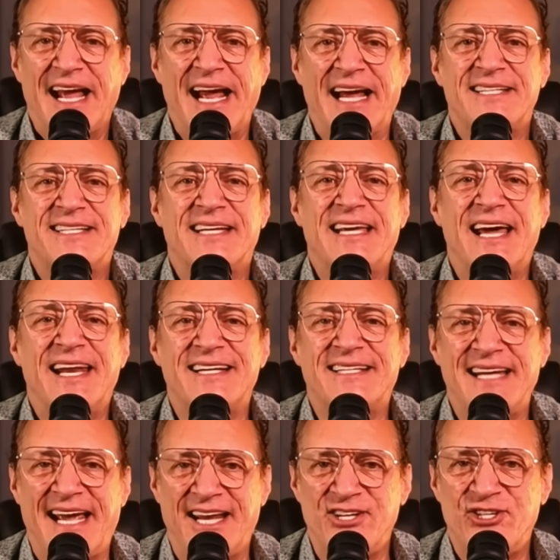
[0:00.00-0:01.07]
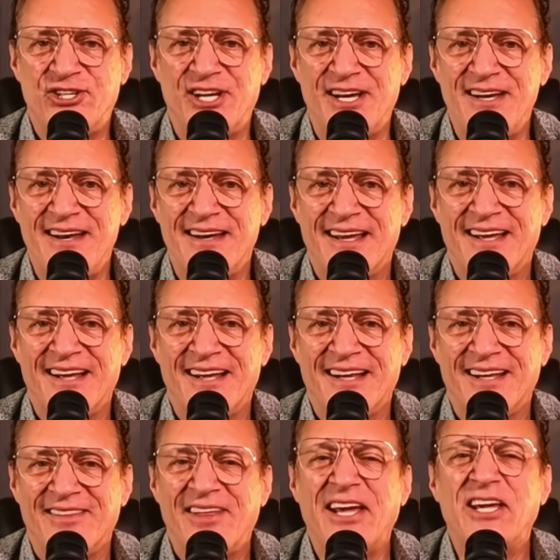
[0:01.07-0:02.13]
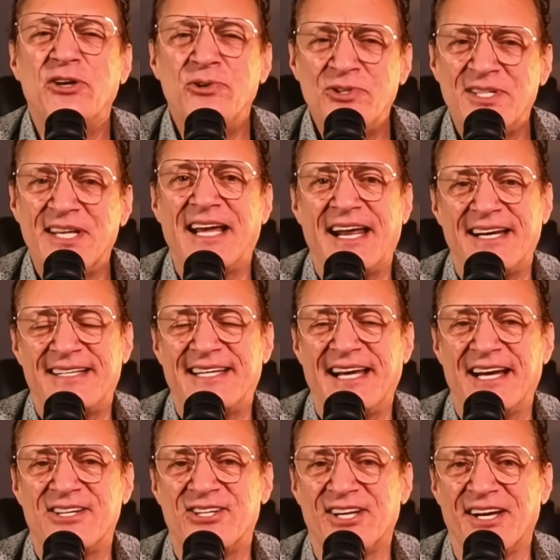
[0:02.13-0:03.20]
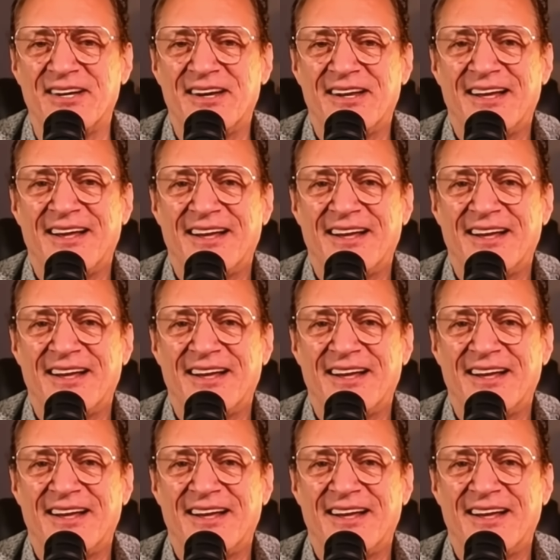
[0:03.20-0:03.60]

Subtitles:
and to get attention. They used to get attention